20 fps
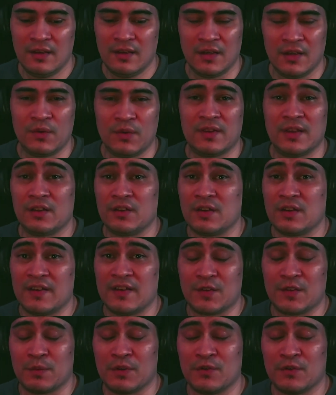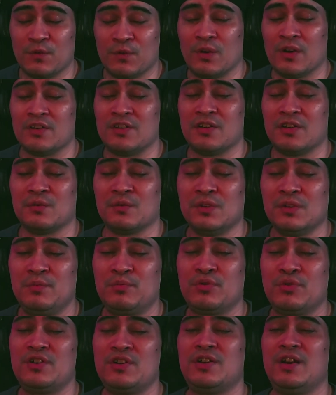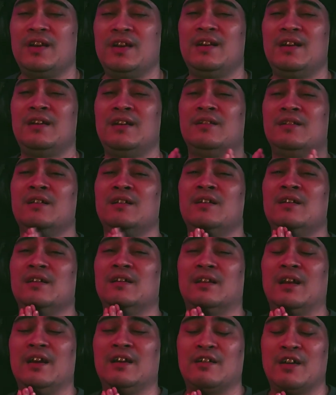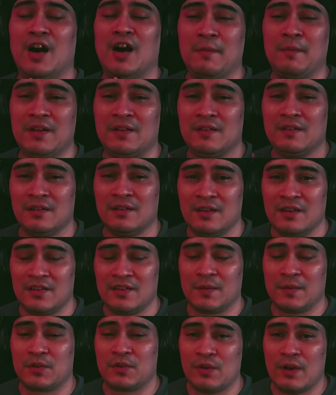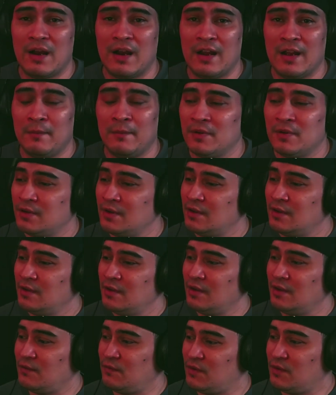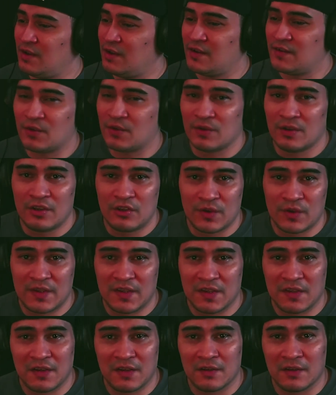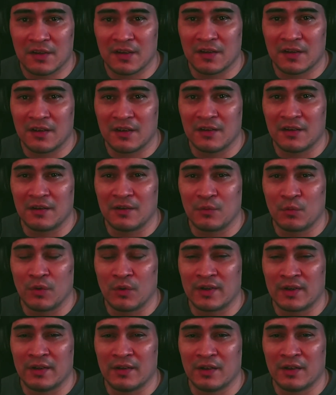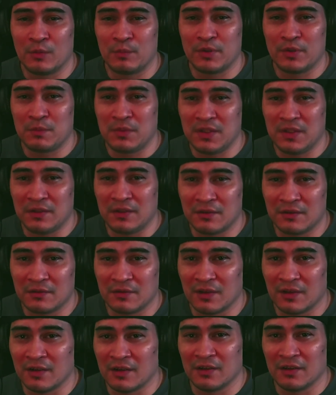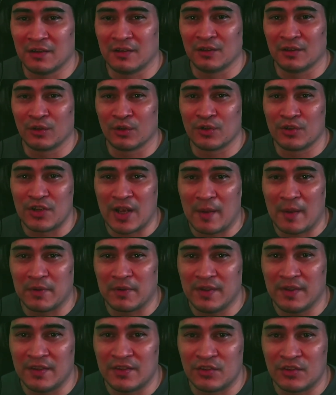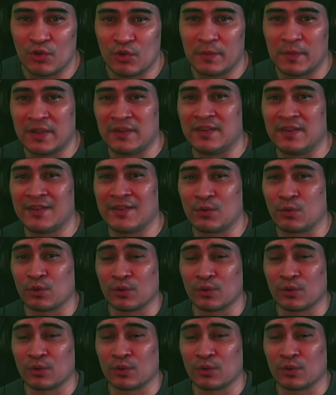Anyway, thank you guys so much for watching. I really appreciate it. Like, comment, subscribe. If you guys are interested in helping me learn Japanese, join my Discord.